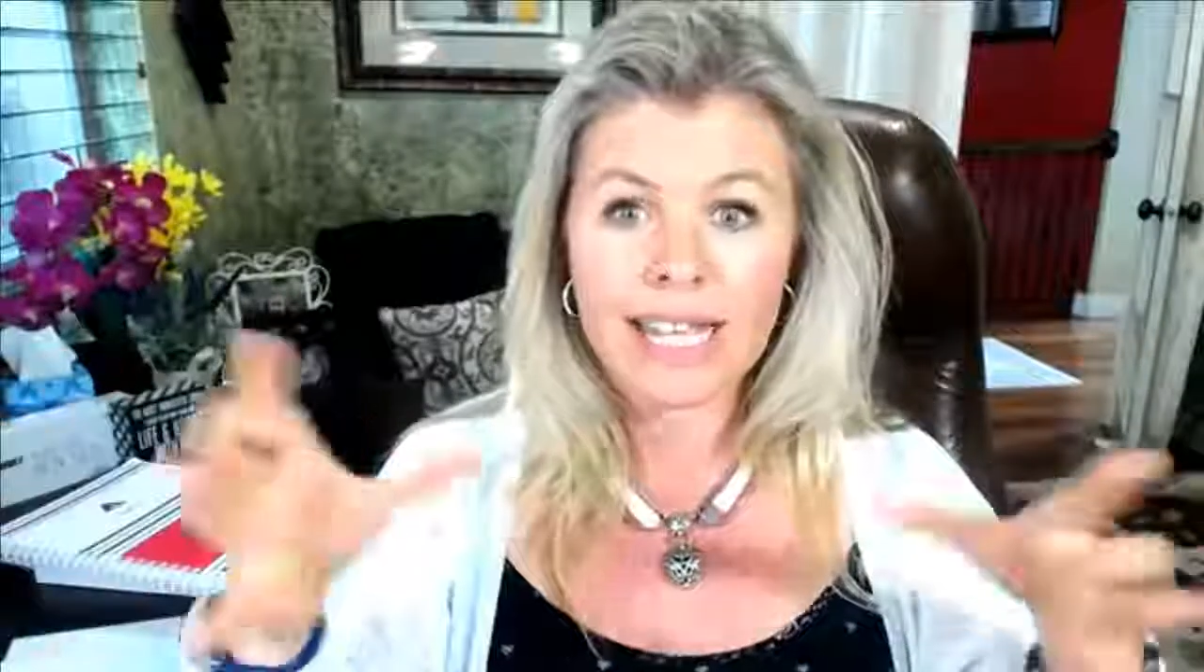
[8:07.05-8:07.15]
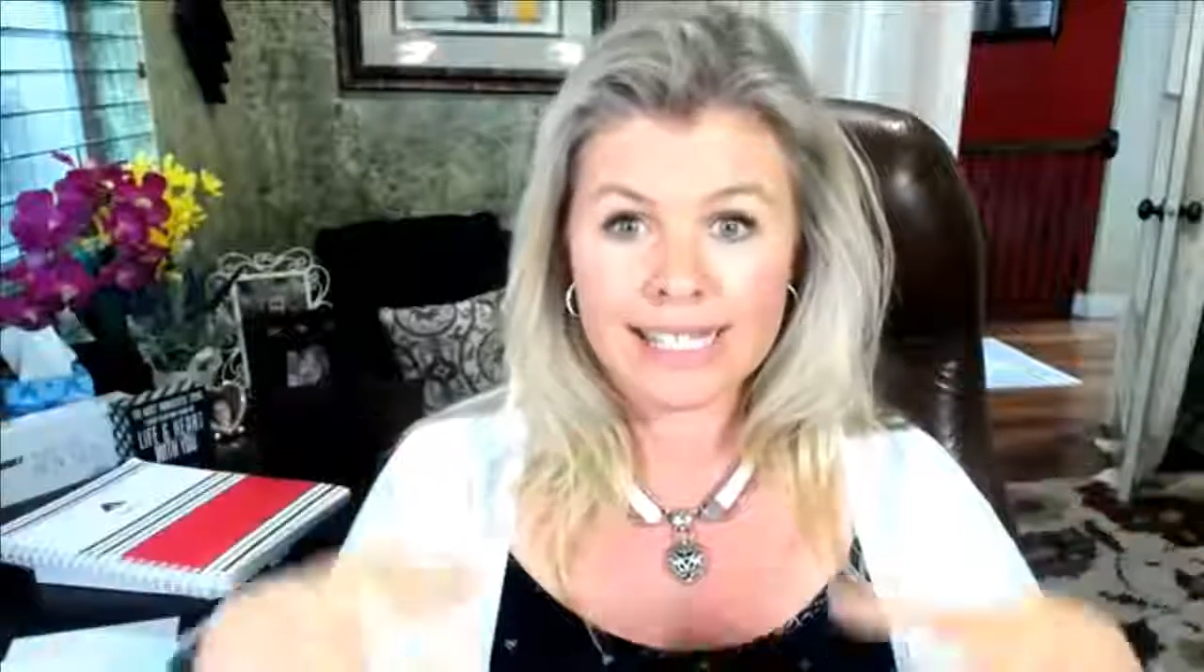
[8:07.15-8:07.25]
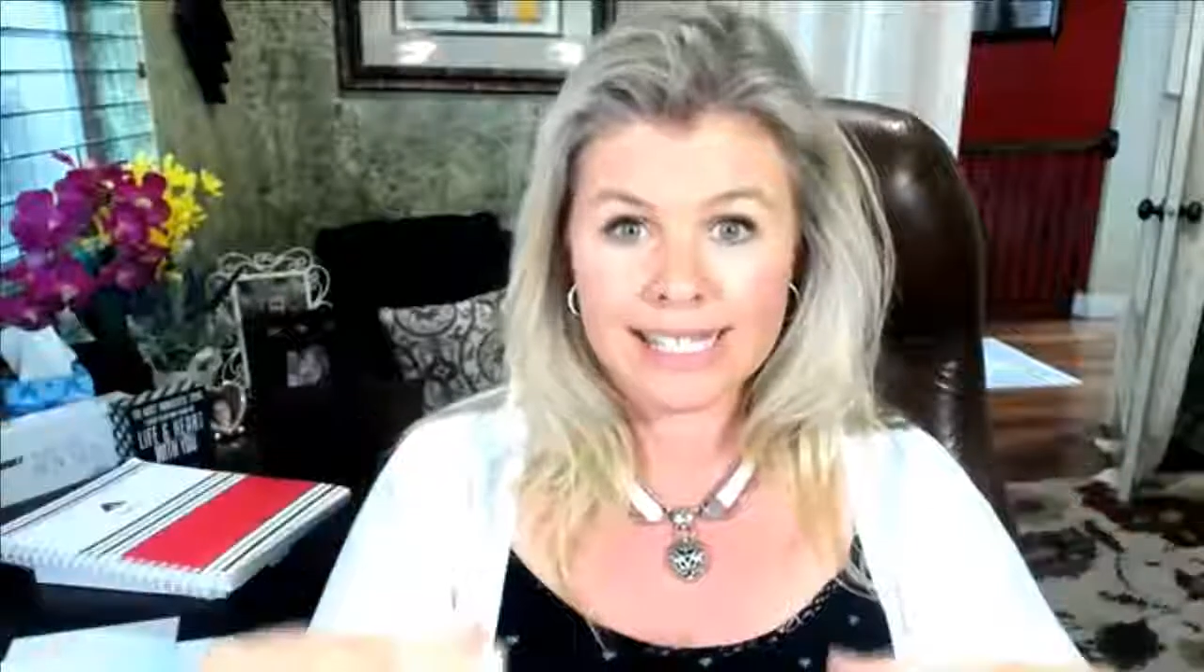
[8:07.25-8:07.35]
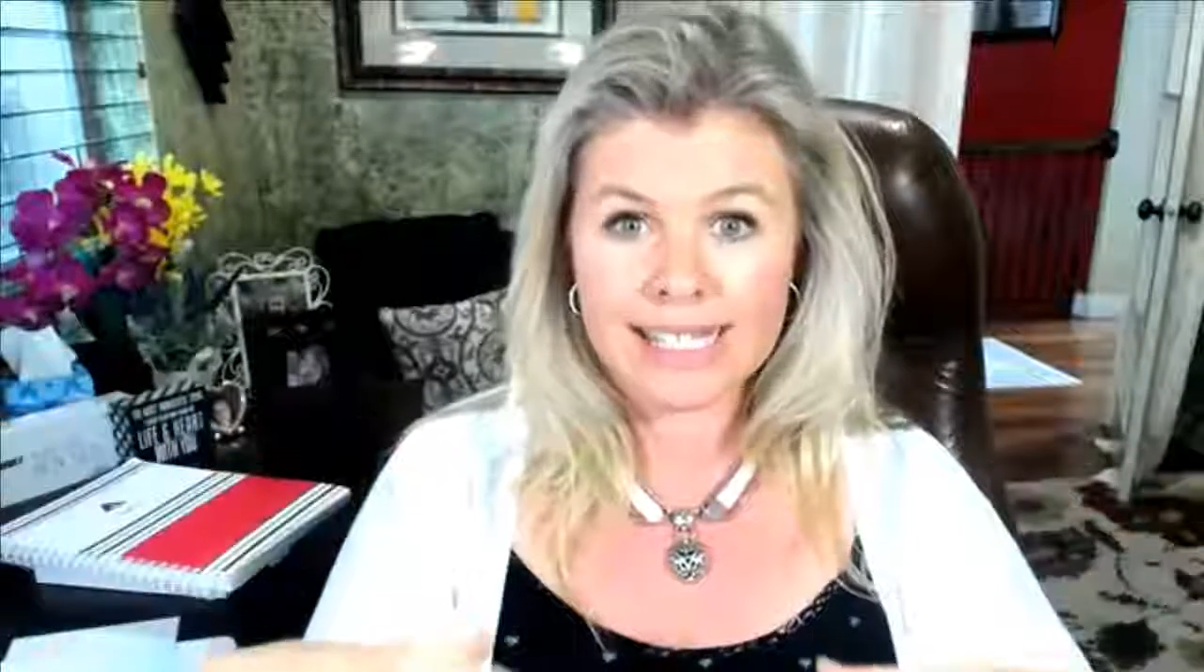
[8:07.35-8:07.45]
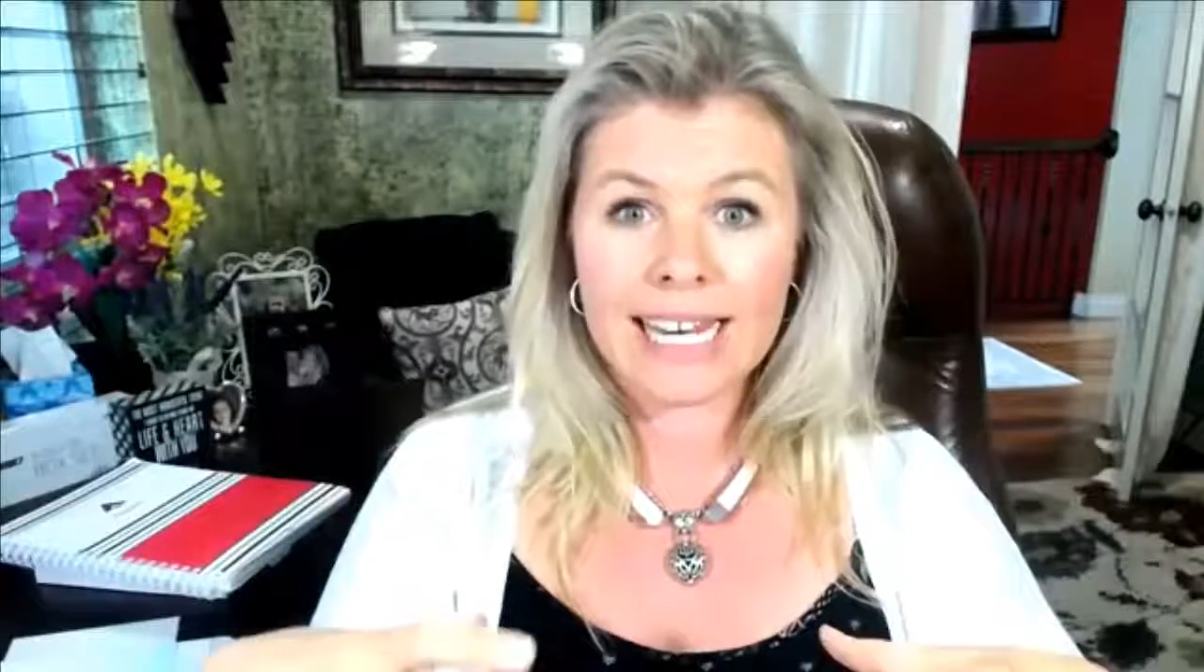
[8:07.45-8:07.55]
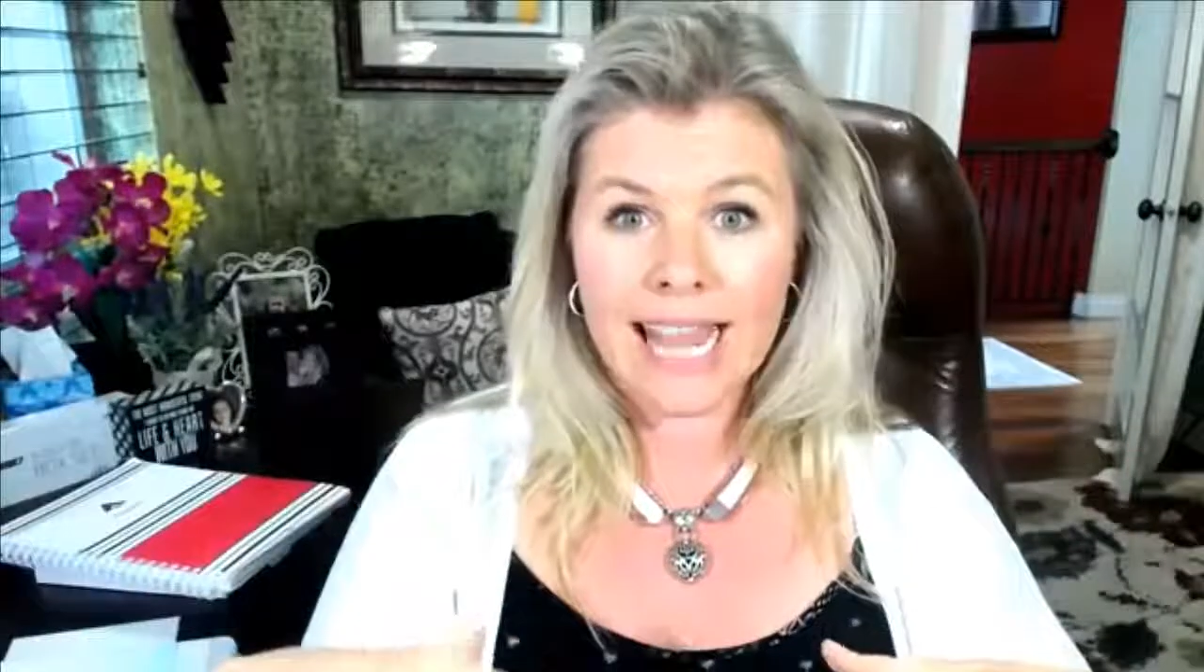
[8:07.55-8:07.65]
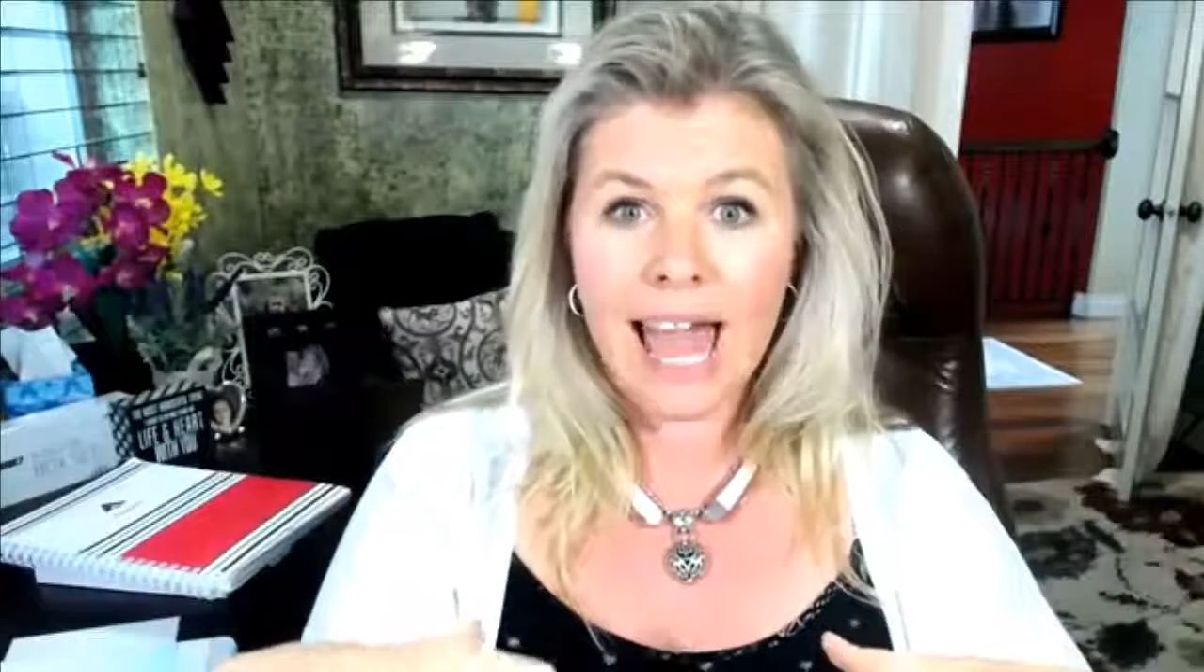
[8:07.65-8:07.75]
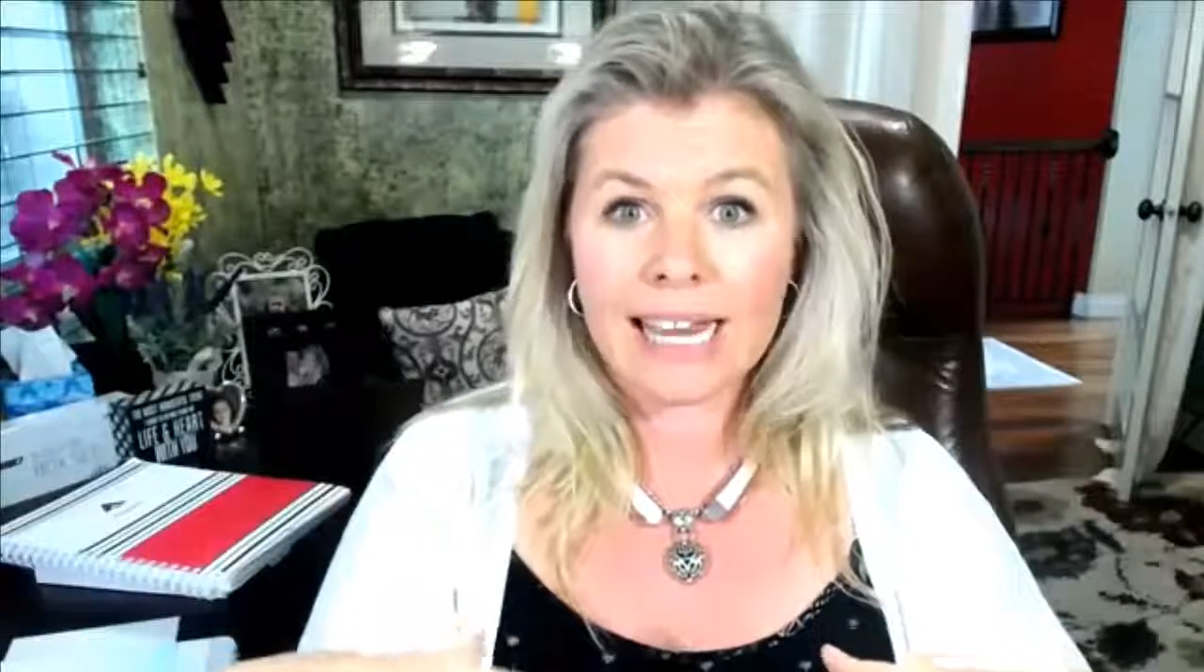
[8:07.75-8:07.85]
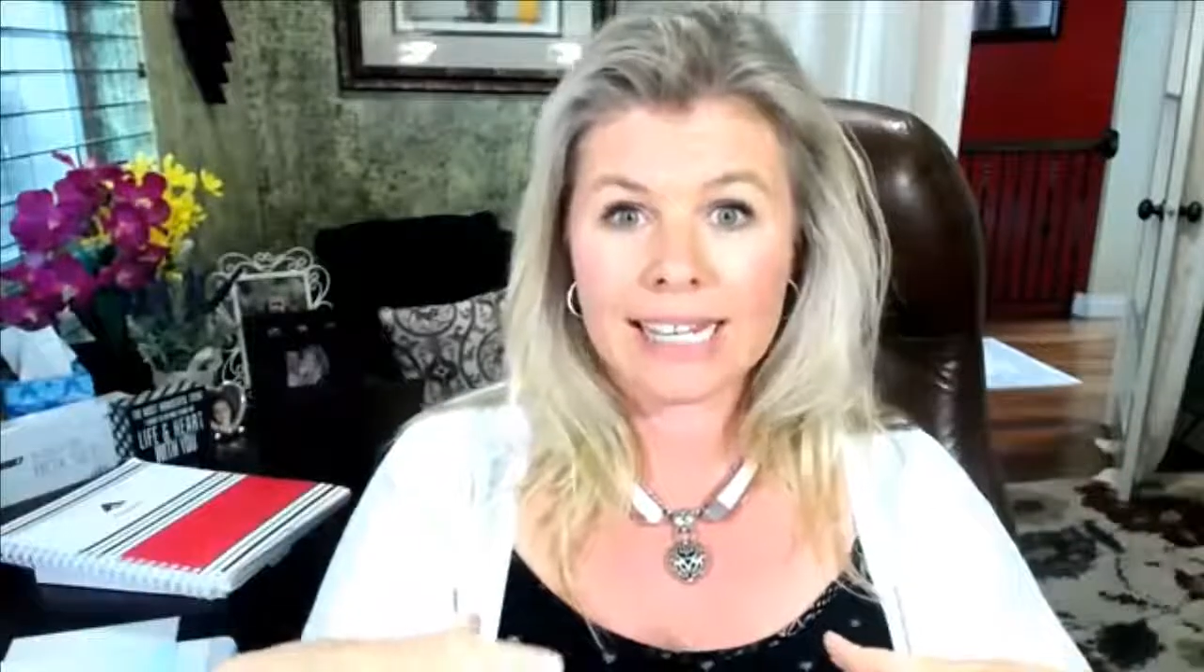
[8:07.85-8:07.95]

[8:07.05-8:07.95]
sitting at